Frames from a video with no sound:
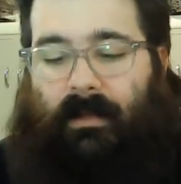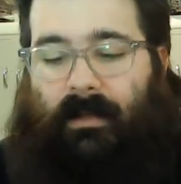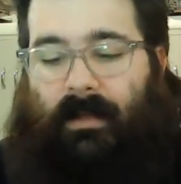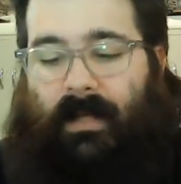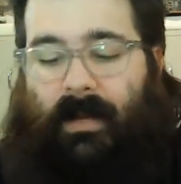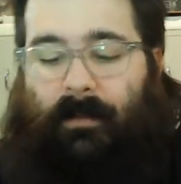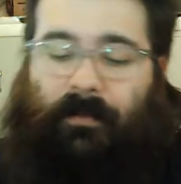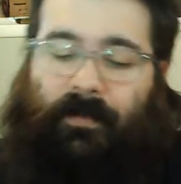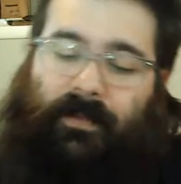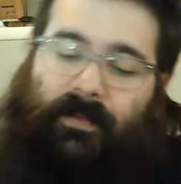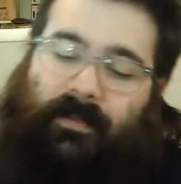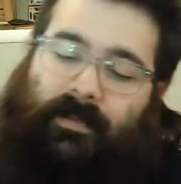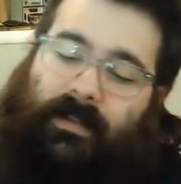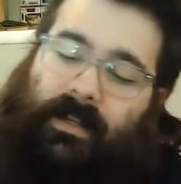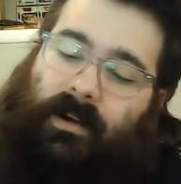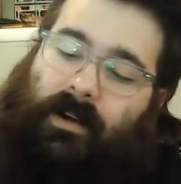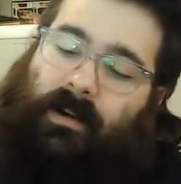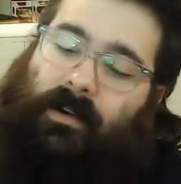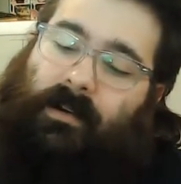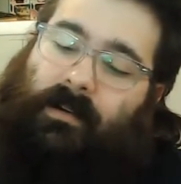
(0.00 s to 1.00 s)
Came with a
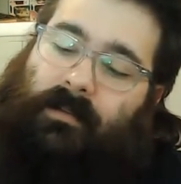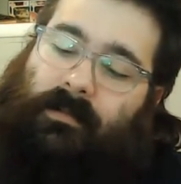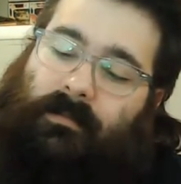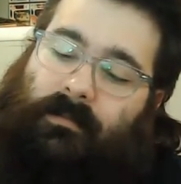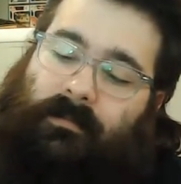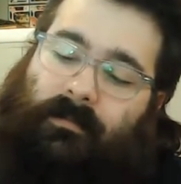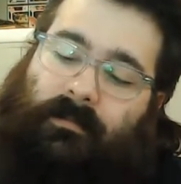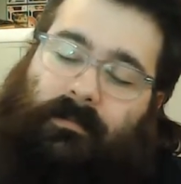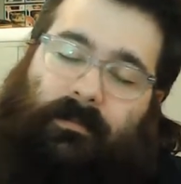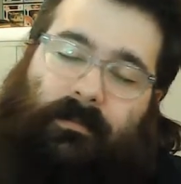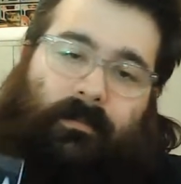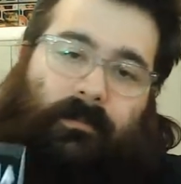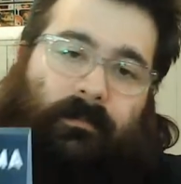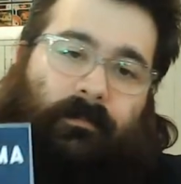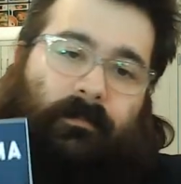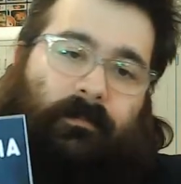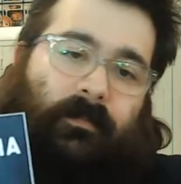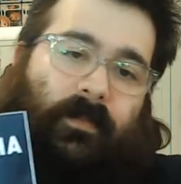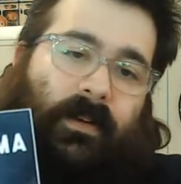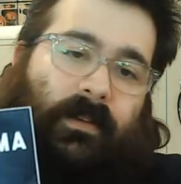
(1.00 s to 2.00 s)
sticker.
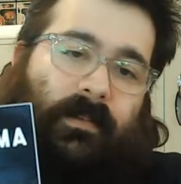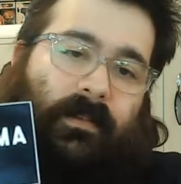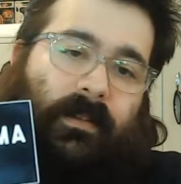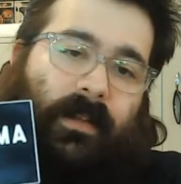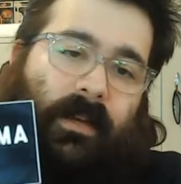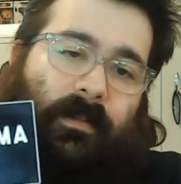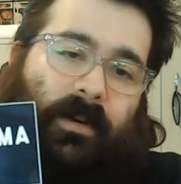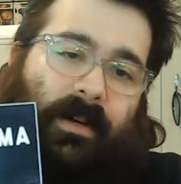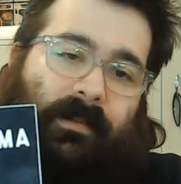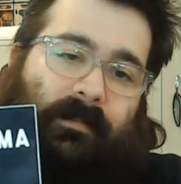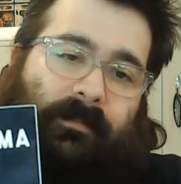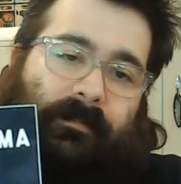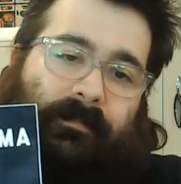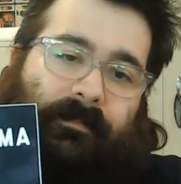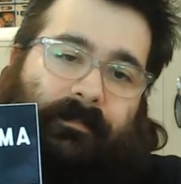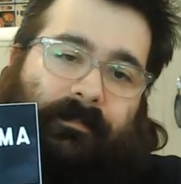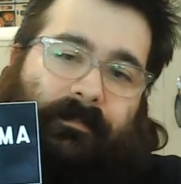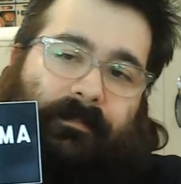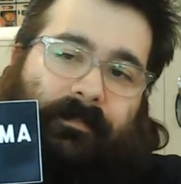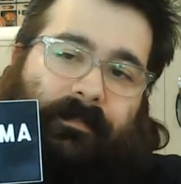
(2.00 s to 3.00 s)
Fuck Stigma.
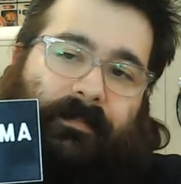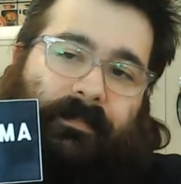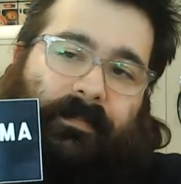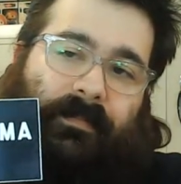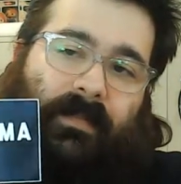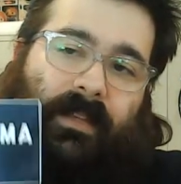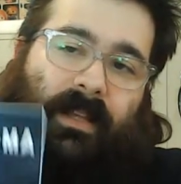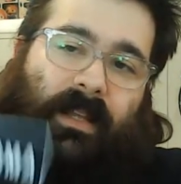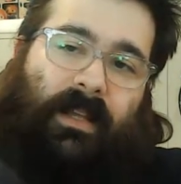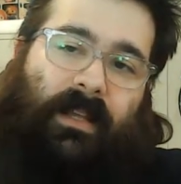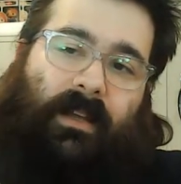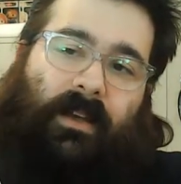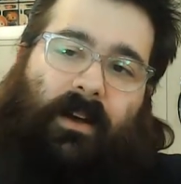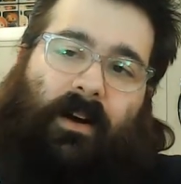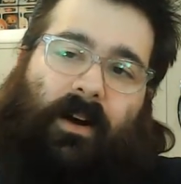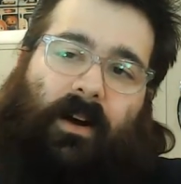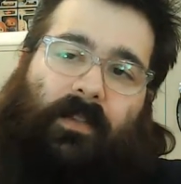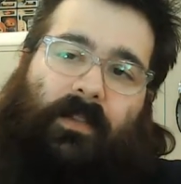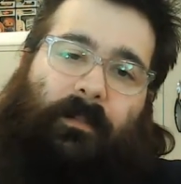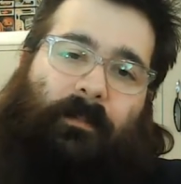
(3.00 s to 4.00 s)

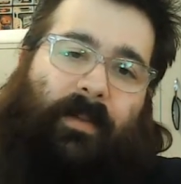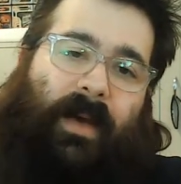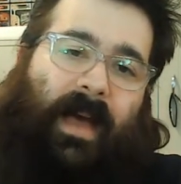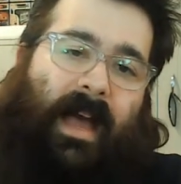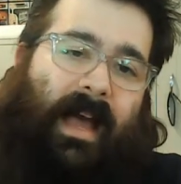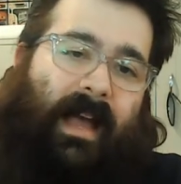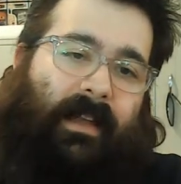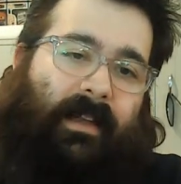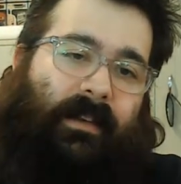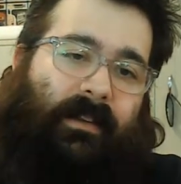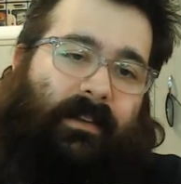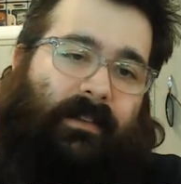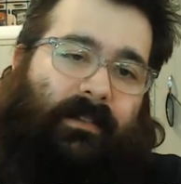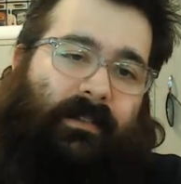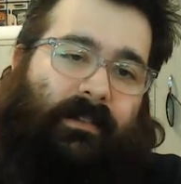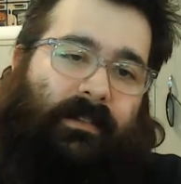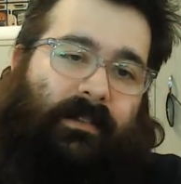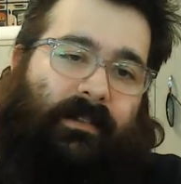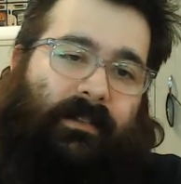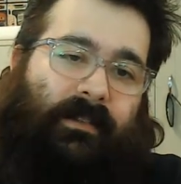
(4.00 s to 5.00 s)
On the back,
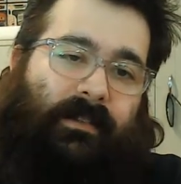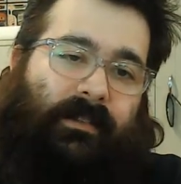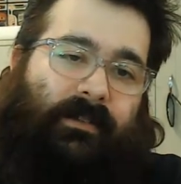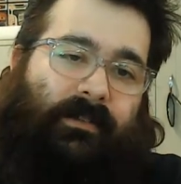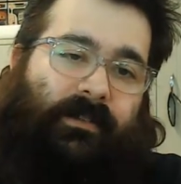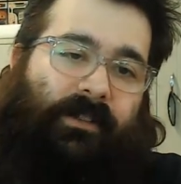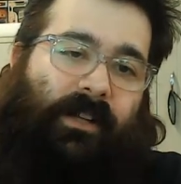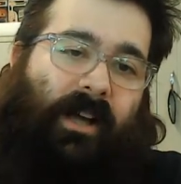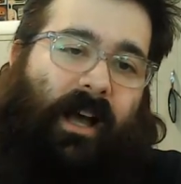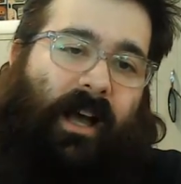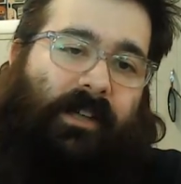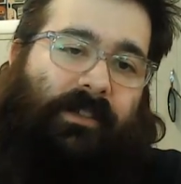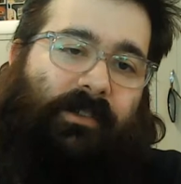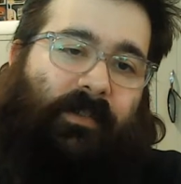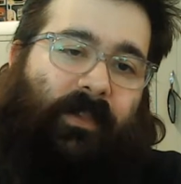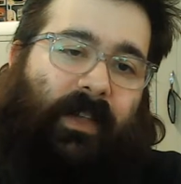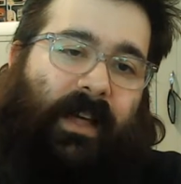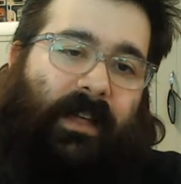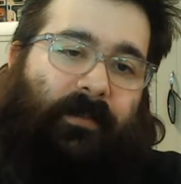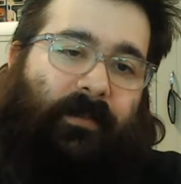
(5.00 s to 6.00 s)
Josh,
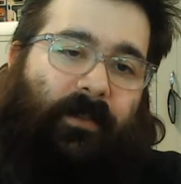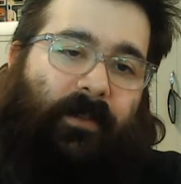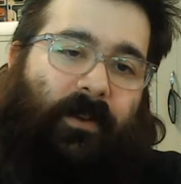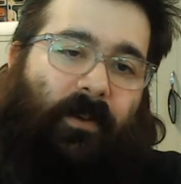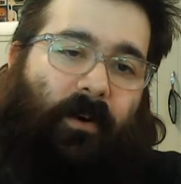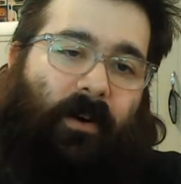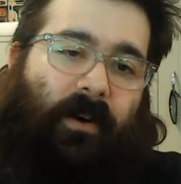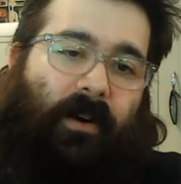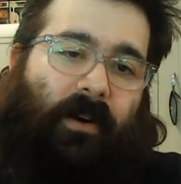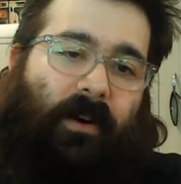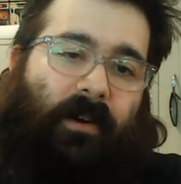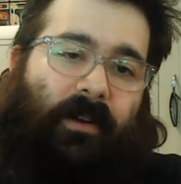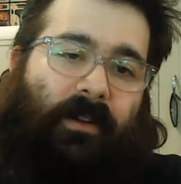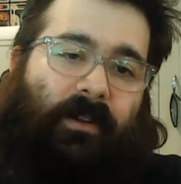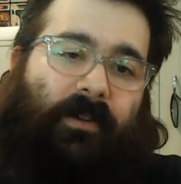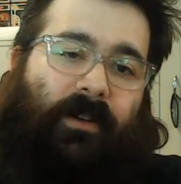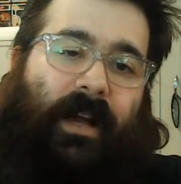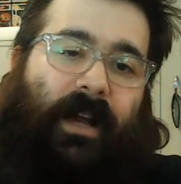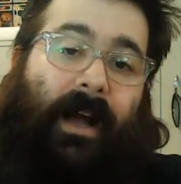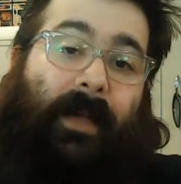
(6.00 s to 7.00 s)
thanks for the order.
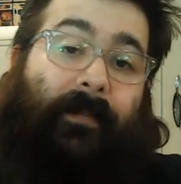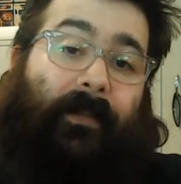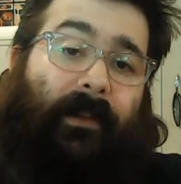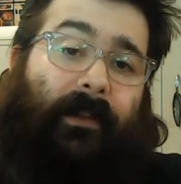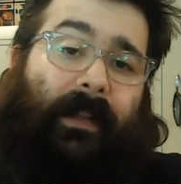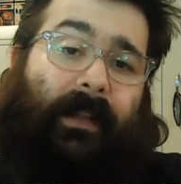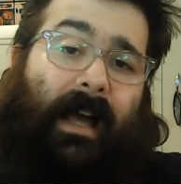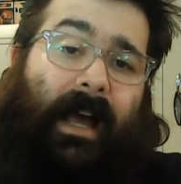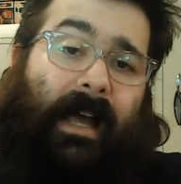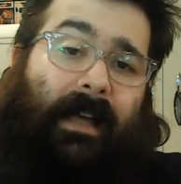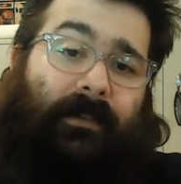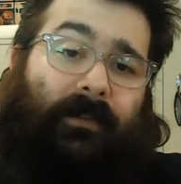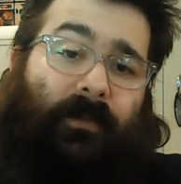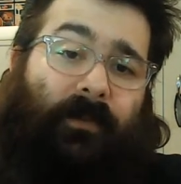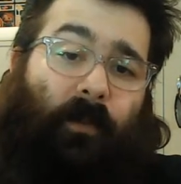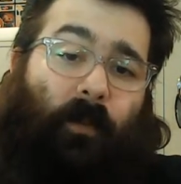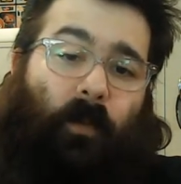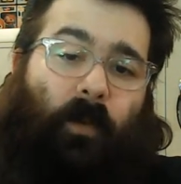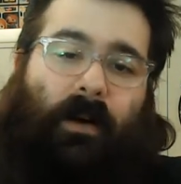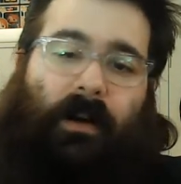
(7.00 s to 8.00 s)
You got the last
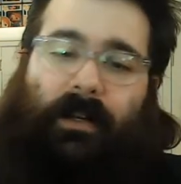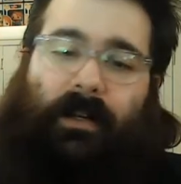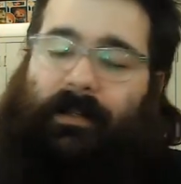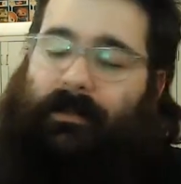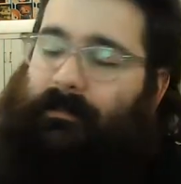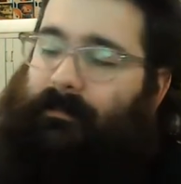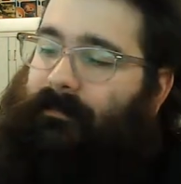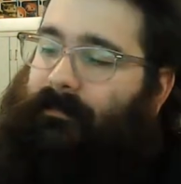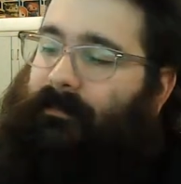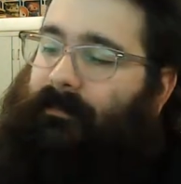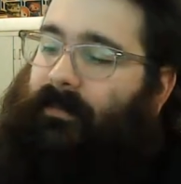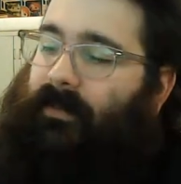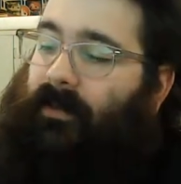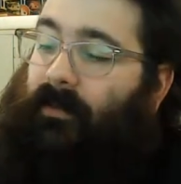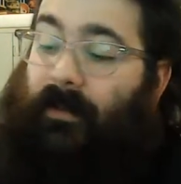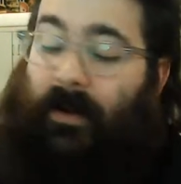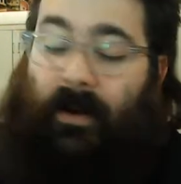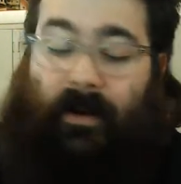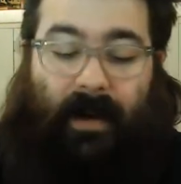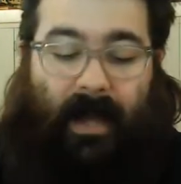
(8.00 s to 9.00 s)
one. So
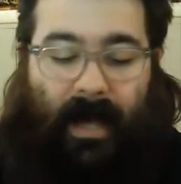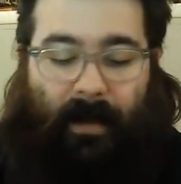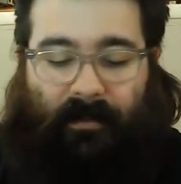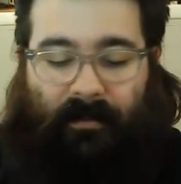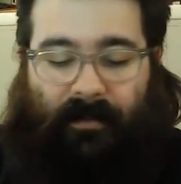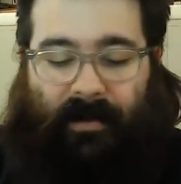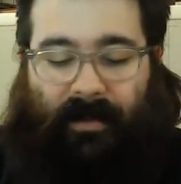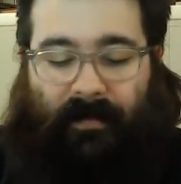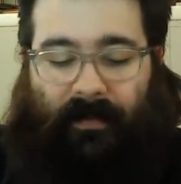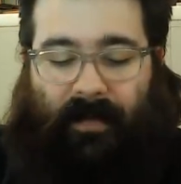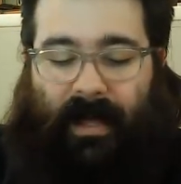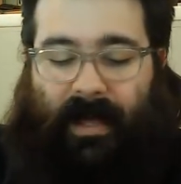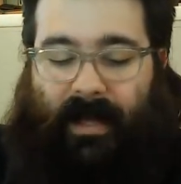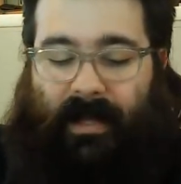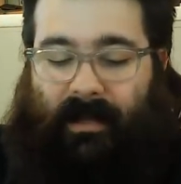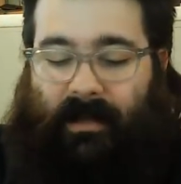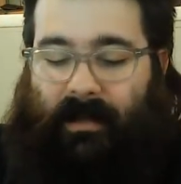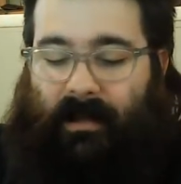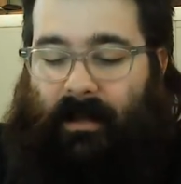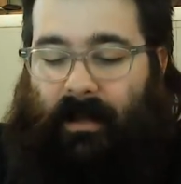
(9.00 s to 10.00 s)
very happy about
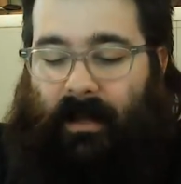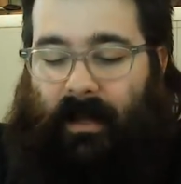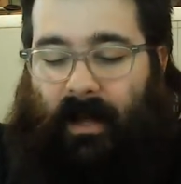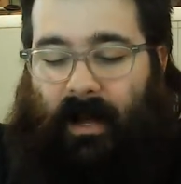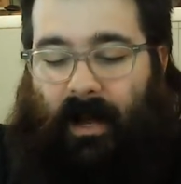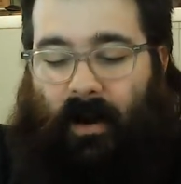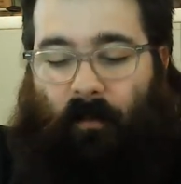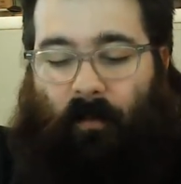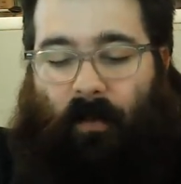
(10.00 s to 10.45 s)
that. Uh,